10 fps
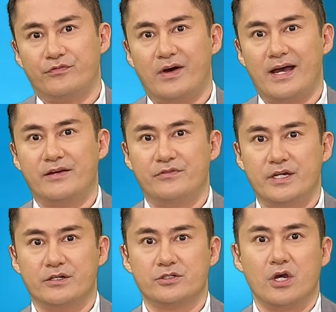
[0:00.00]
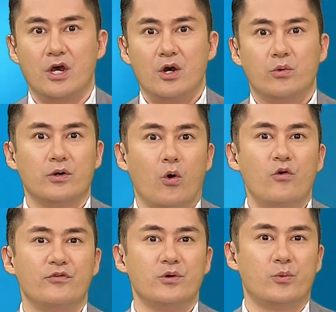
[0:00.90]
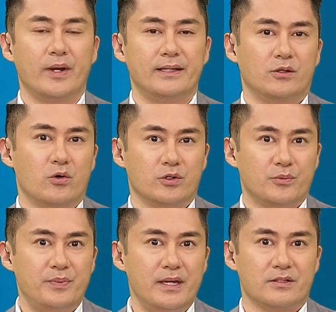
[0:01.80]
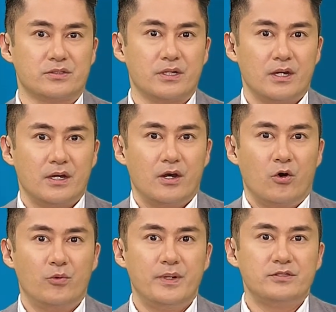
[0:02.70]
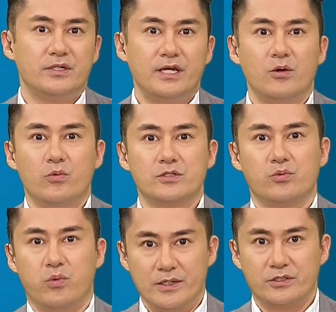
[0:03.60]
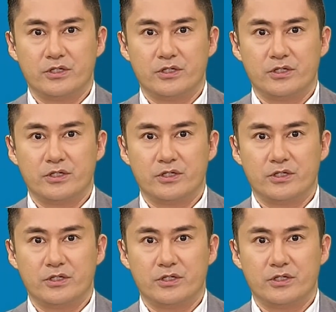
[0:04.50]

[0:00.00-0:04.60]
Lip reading: 5 years were overweight or obese. Obesity was once